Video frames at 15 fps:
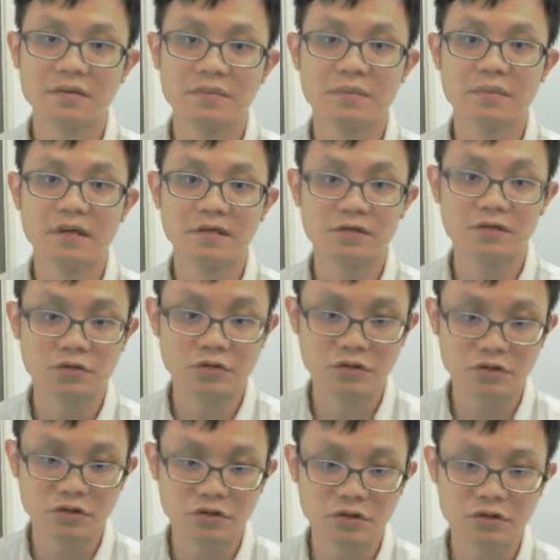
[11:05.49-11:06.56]
blood
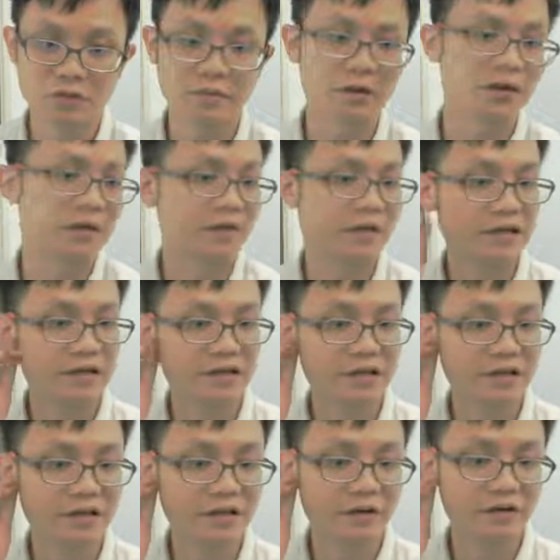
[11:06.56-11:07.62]
group, or whether
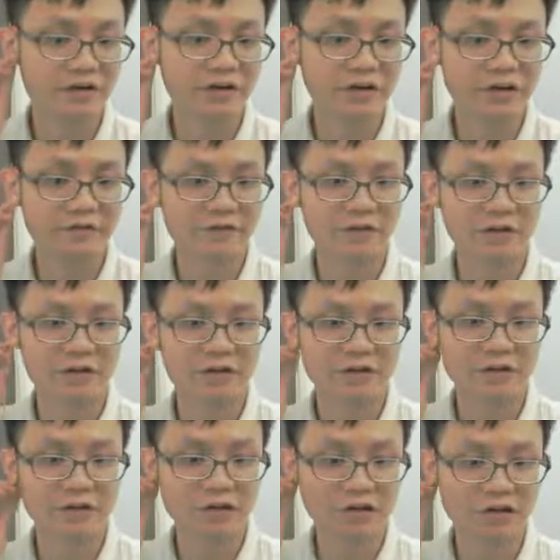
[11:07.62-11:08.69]
you have your
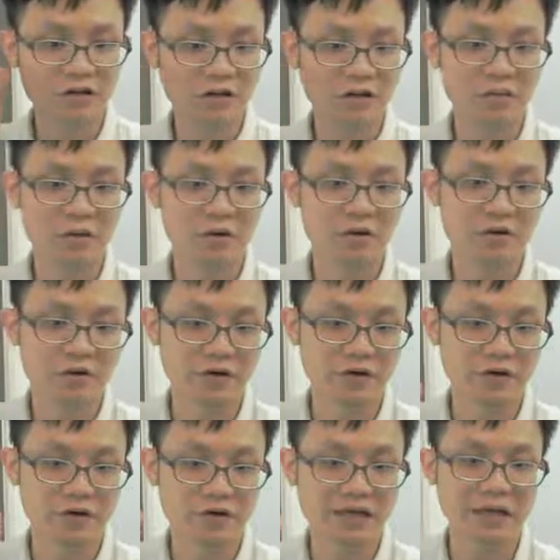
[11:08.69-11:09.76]
earlobe or
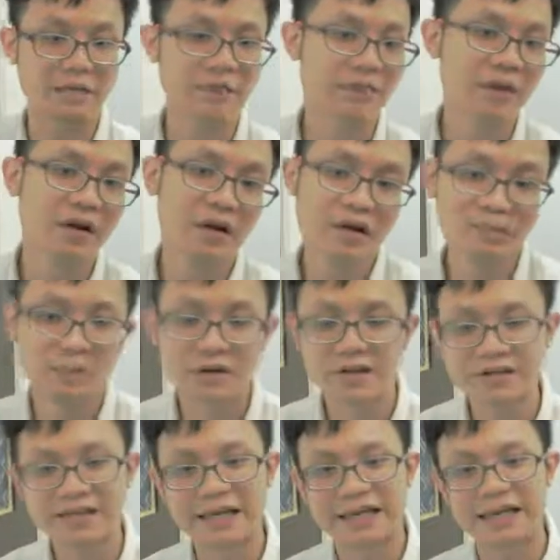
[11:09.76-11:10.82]
your tongue,
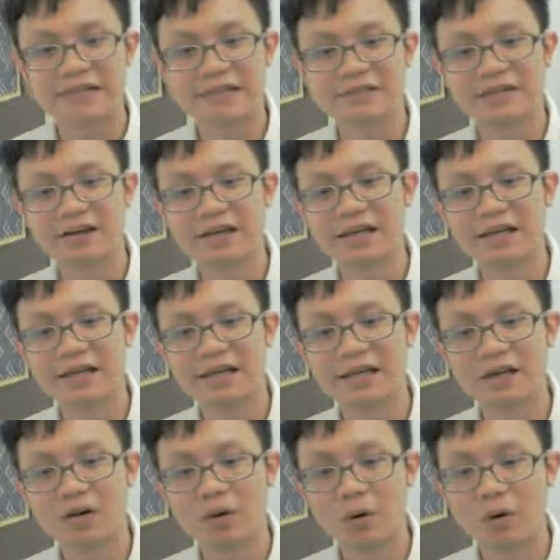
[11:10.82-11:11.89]
because there is really
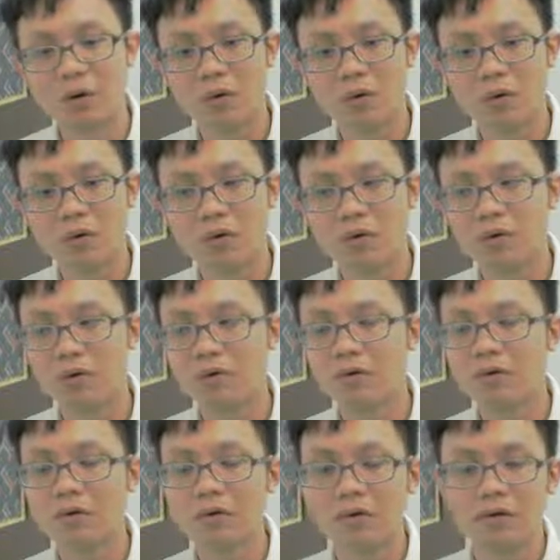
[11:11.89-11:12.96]
no